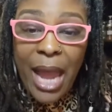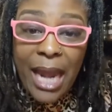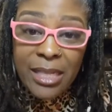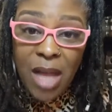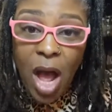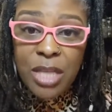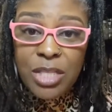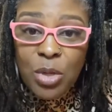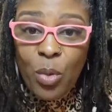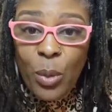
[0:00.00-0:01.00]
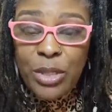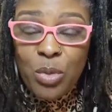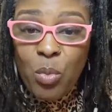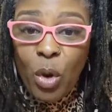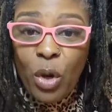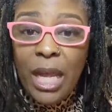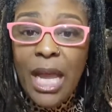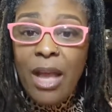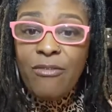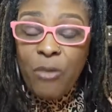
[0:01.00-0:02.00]
And it's also going to work
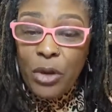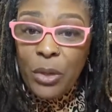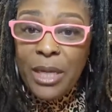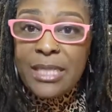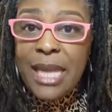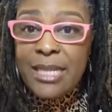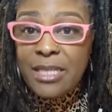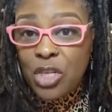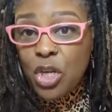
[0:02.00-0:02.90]
for your intestines.